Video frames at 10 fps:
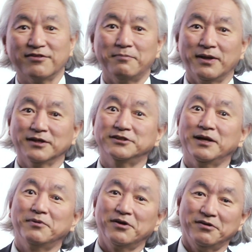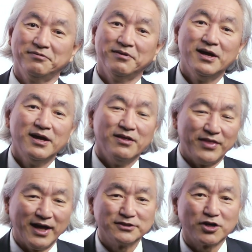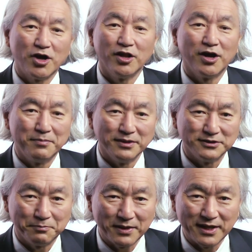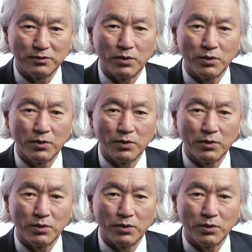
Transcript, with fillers: of the bell shaped curve. That's called Hubbert's peak,